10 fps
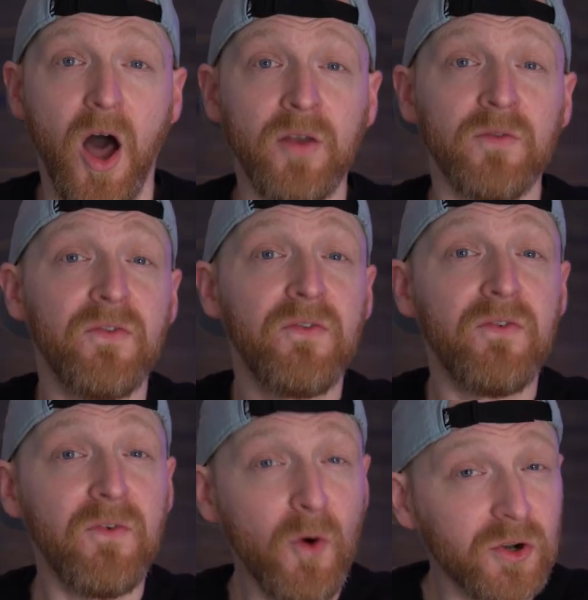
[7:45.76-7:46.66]

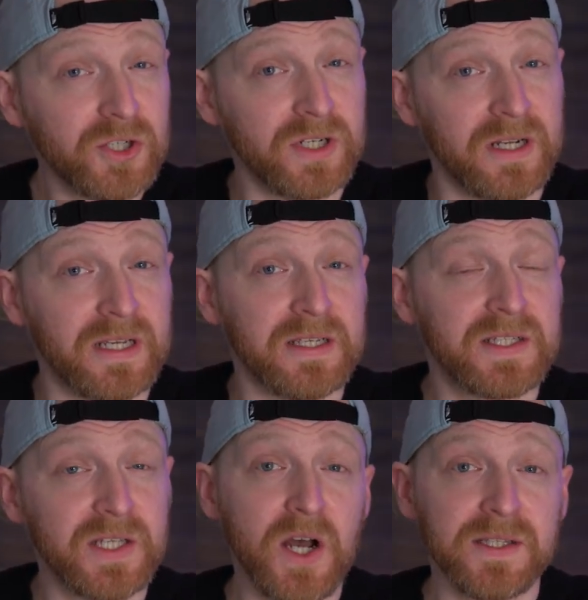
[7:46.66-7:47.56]
Unfortunately,
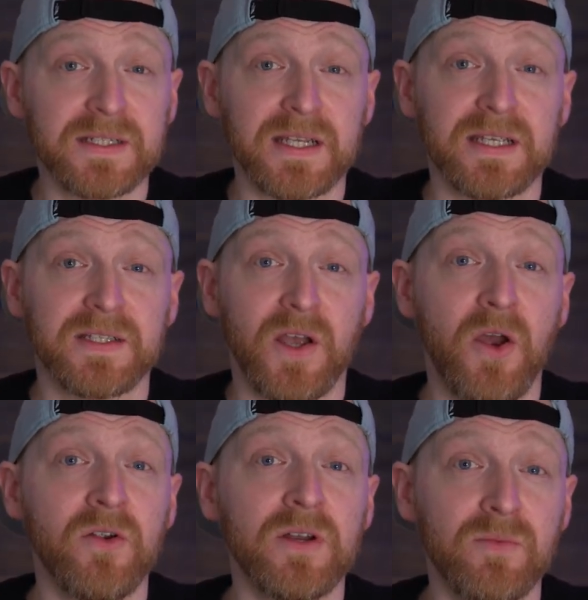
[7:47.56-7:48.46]
SATA disks
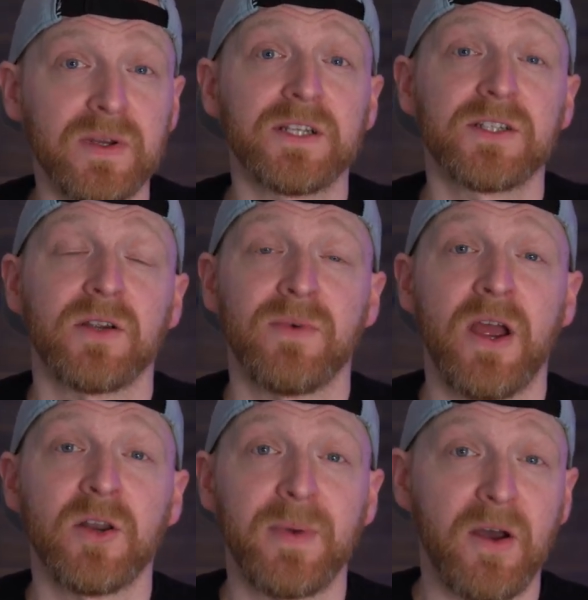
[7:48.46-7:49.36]
only reach
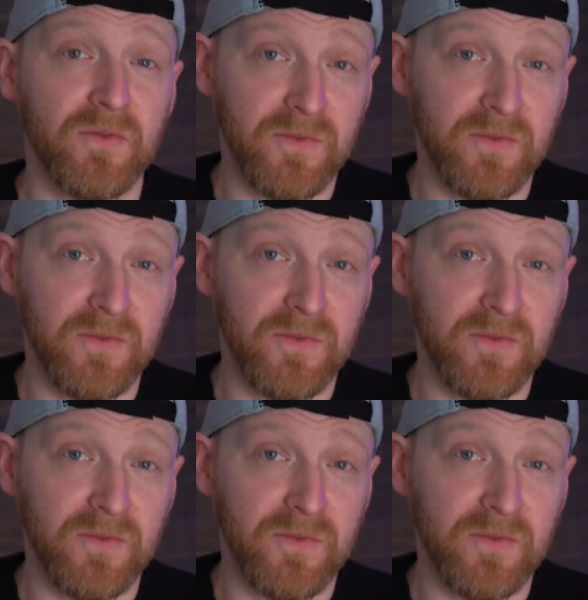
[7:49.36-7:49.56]
around about